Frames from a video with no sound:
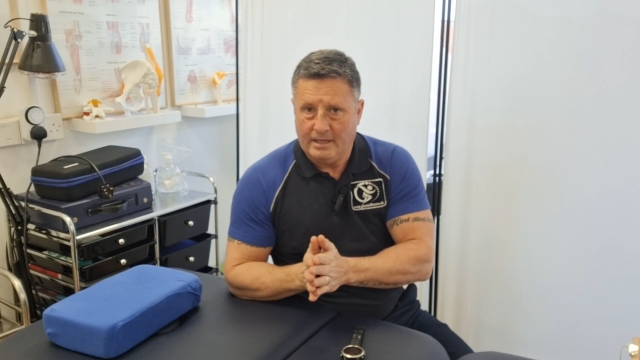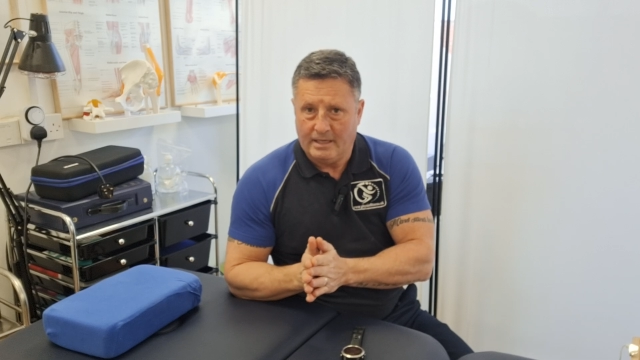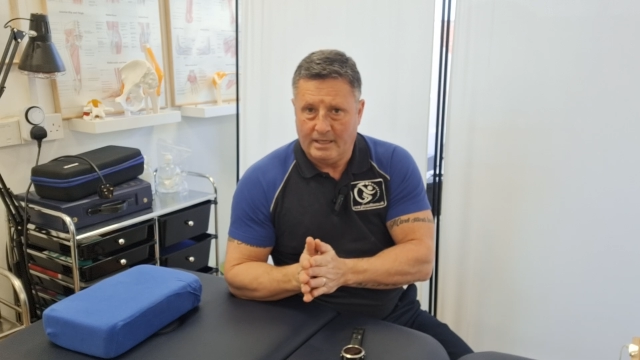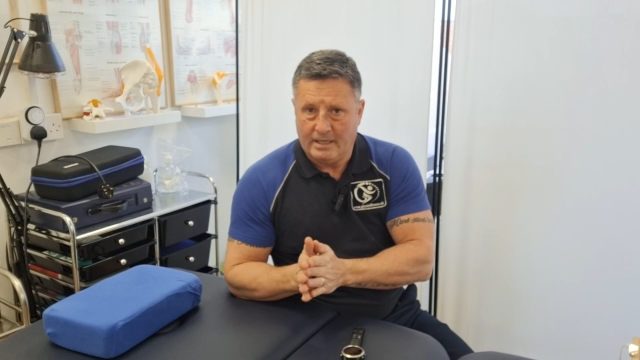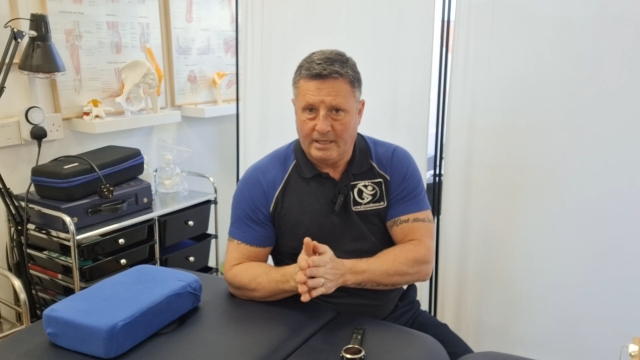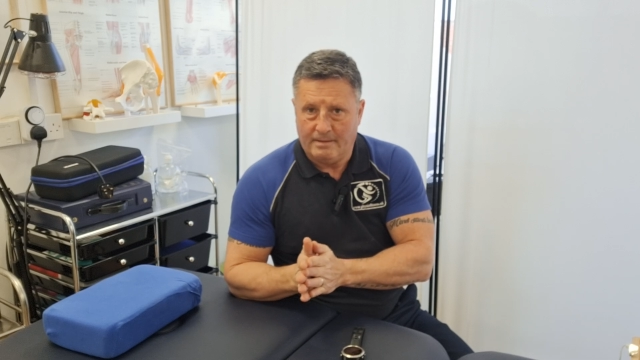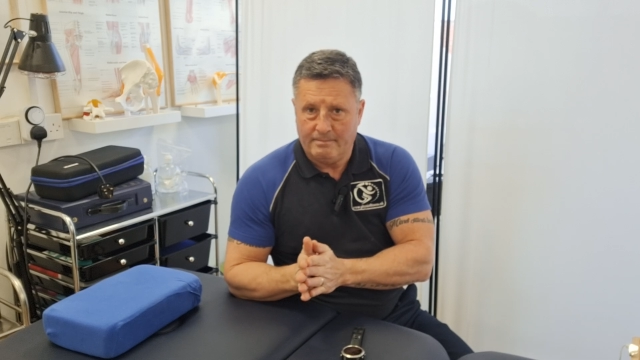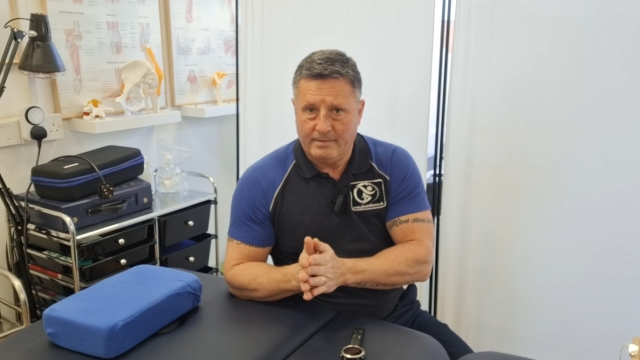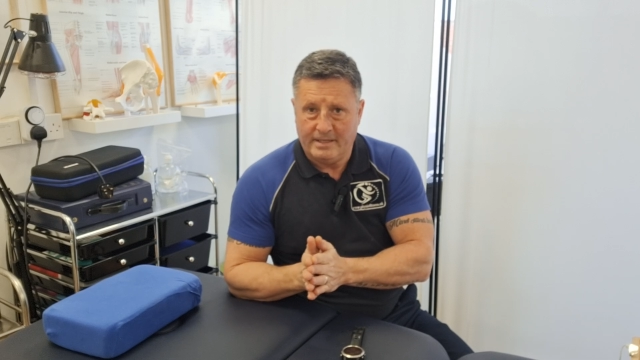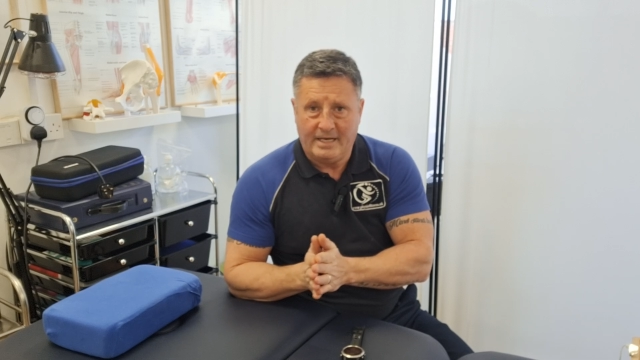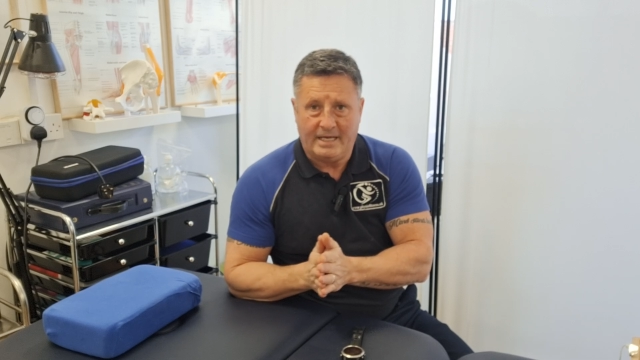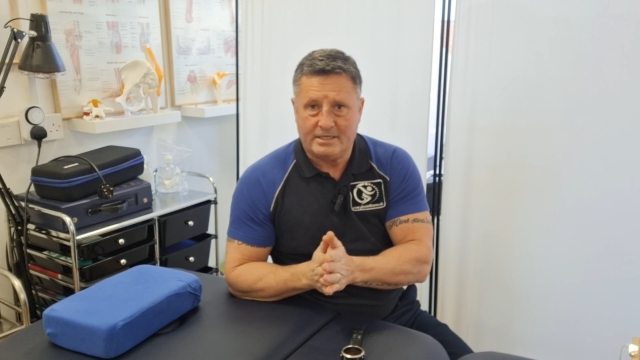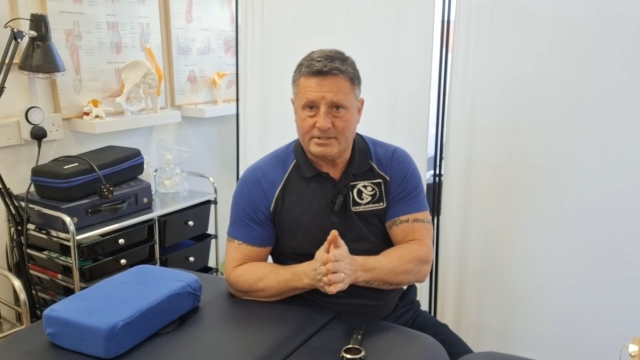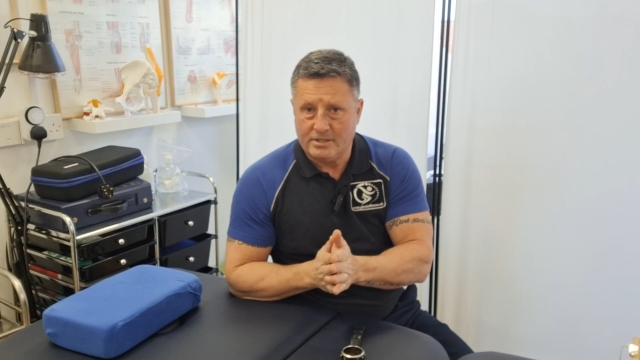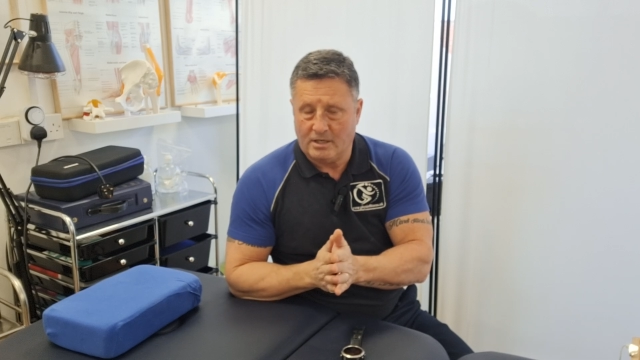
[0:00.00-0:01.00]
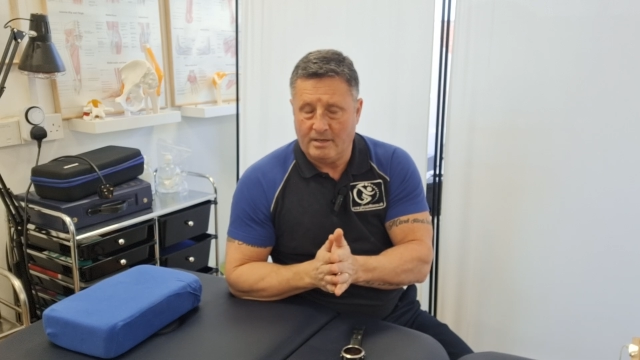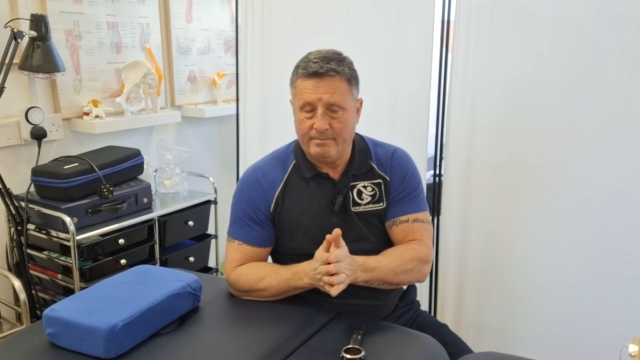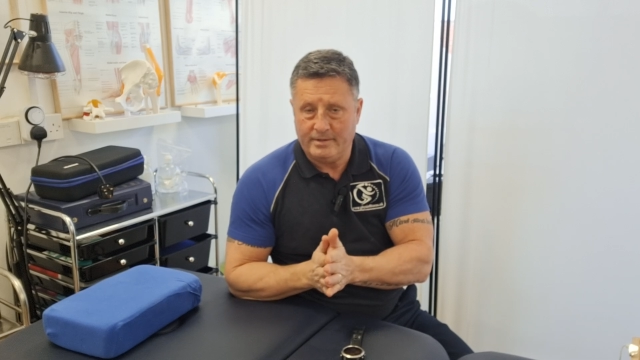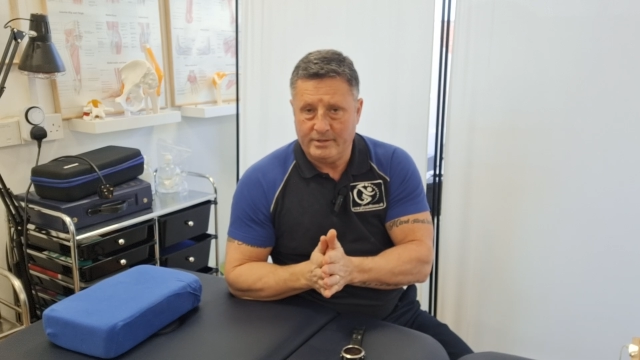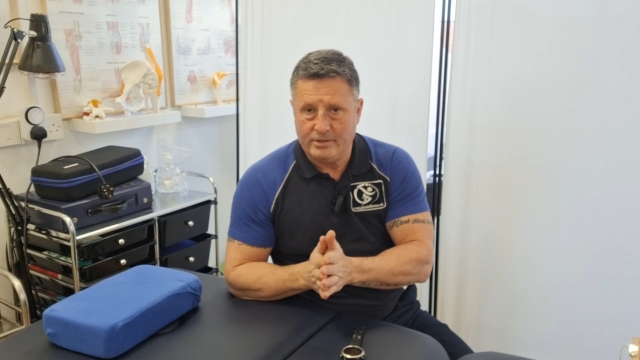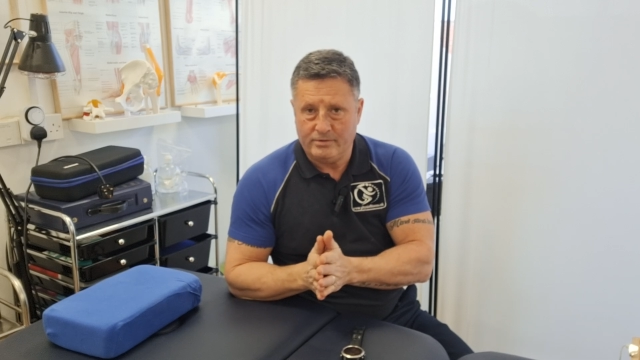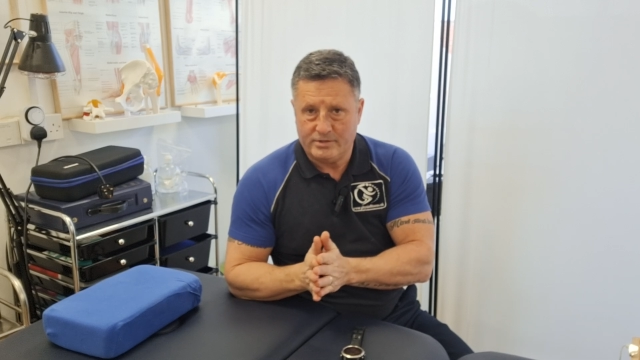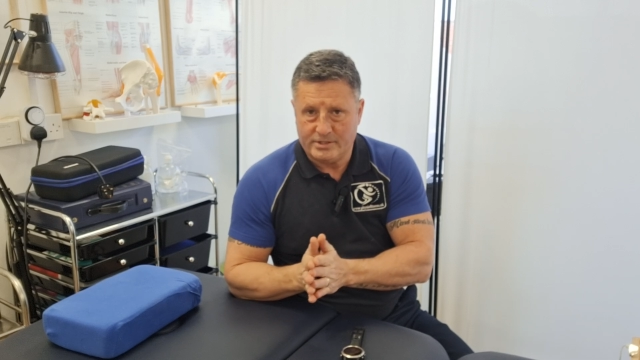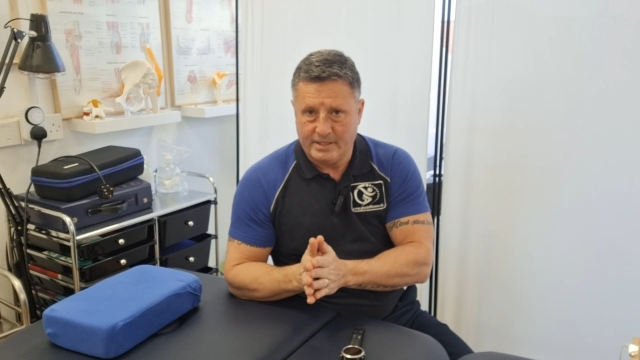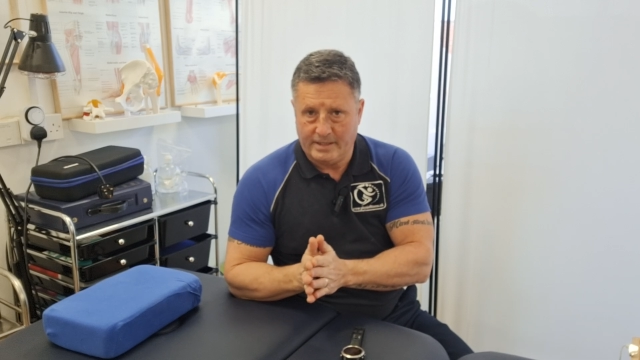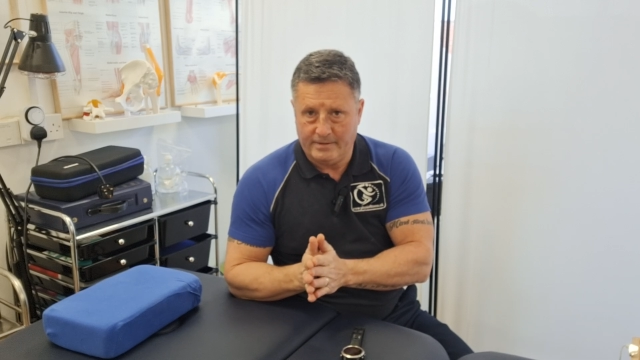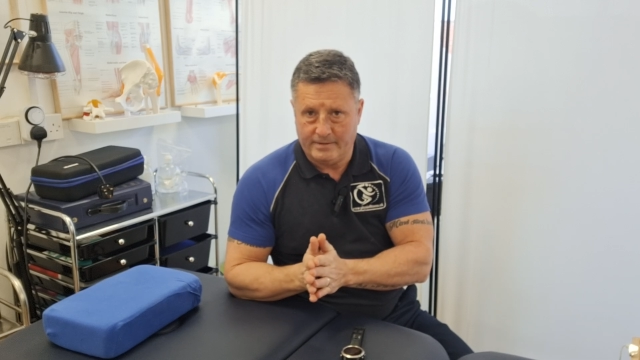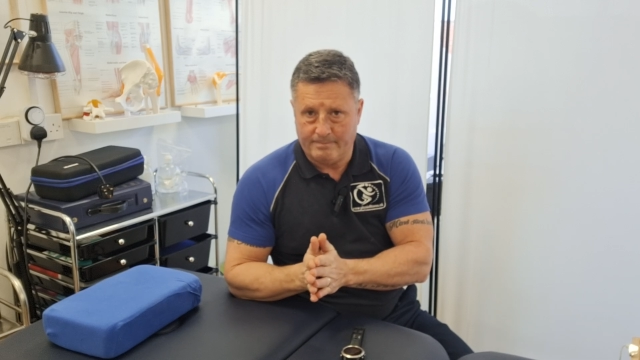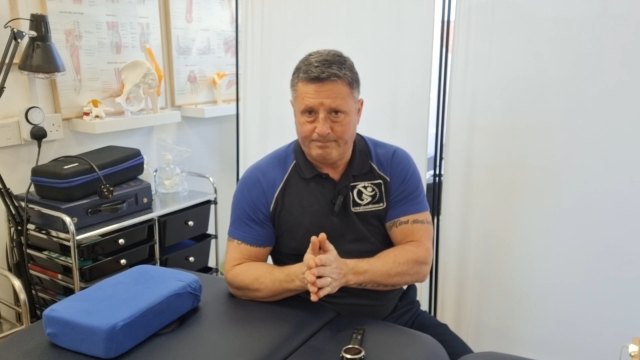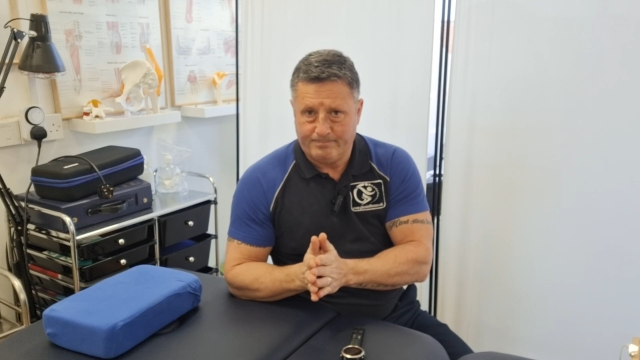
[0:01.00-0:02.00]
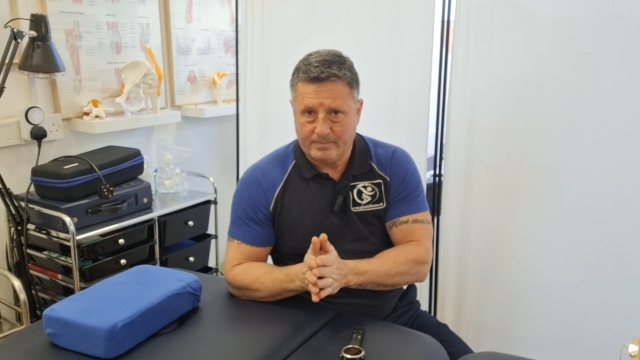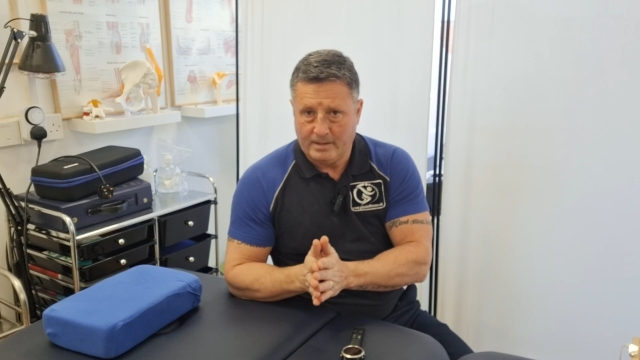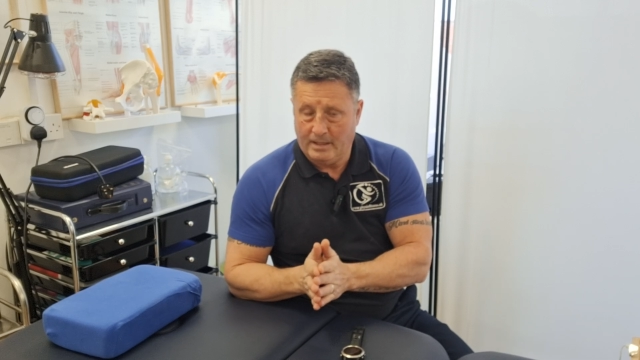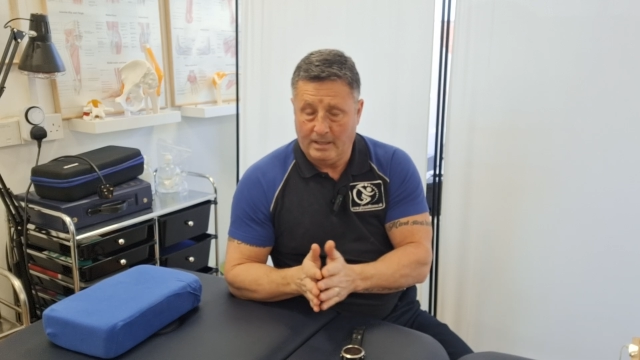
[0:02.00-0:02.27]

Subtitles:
the next time that you see them.